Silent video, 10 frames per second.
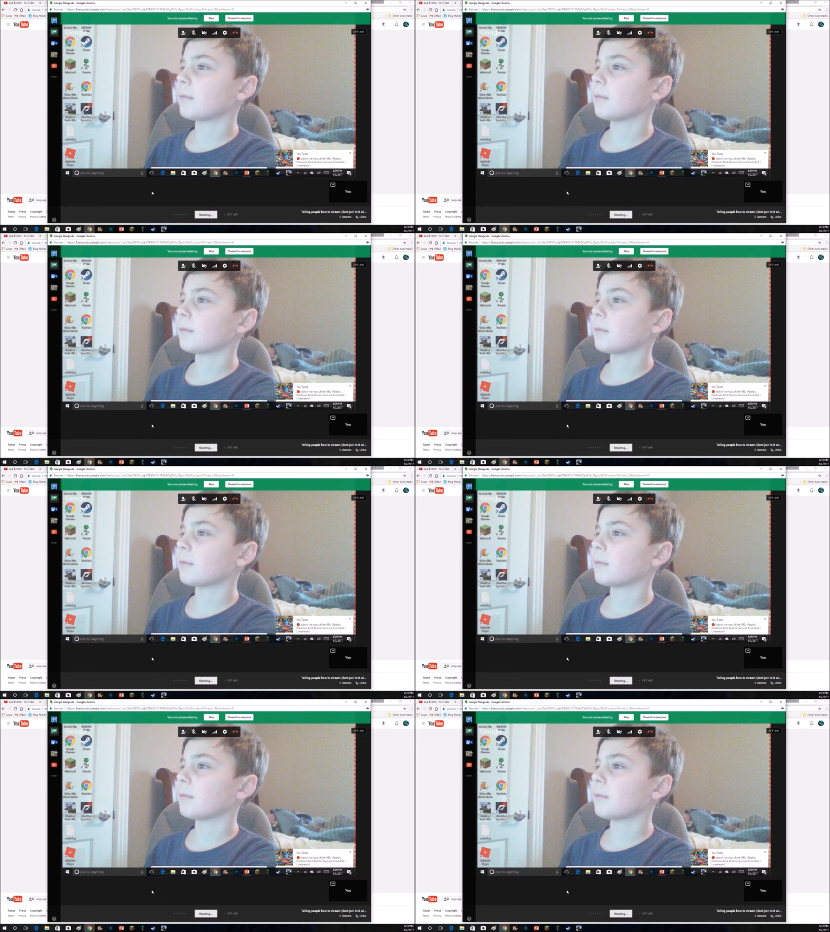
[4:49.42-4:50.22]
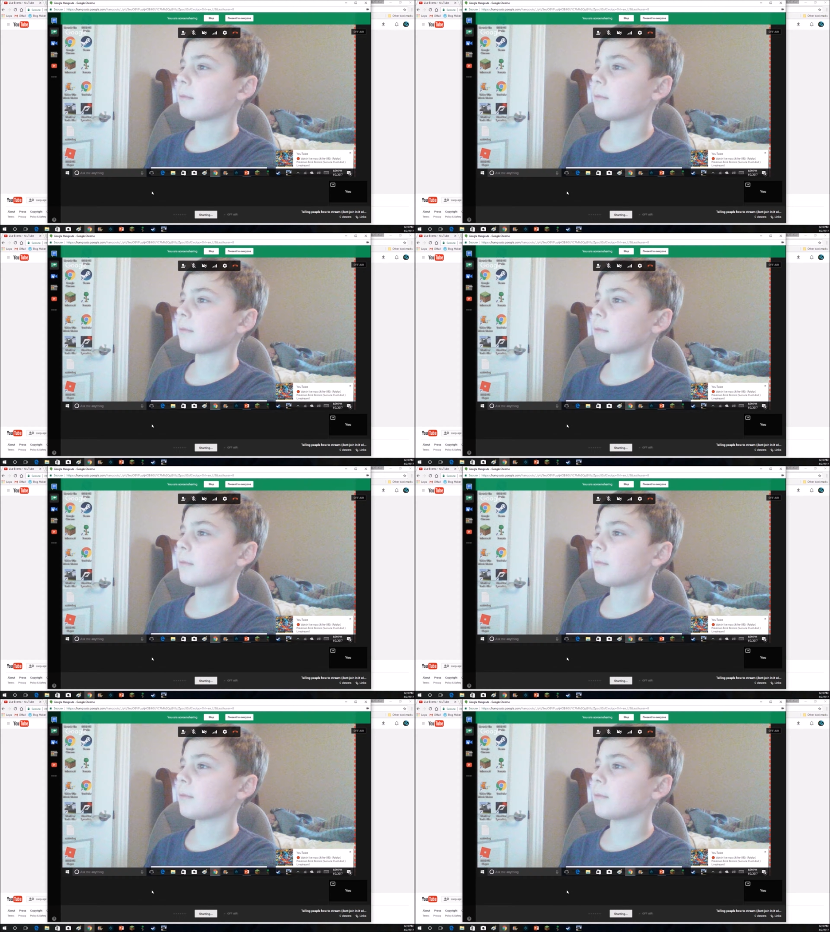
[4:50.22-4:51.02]

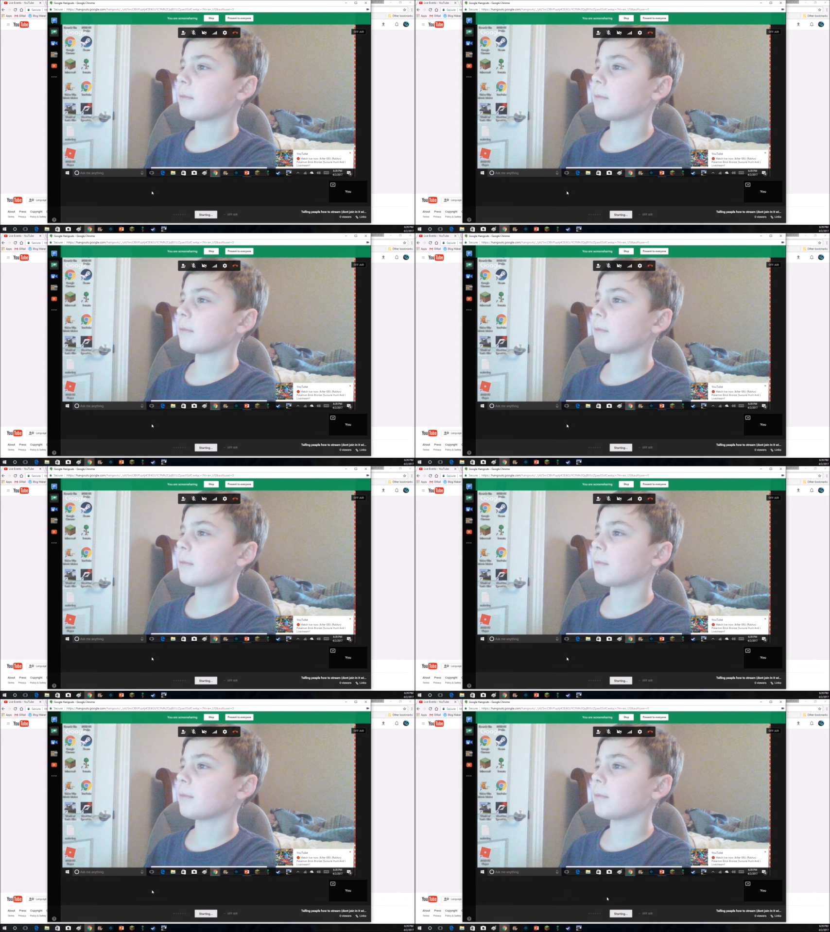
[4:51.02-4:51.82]
(silence)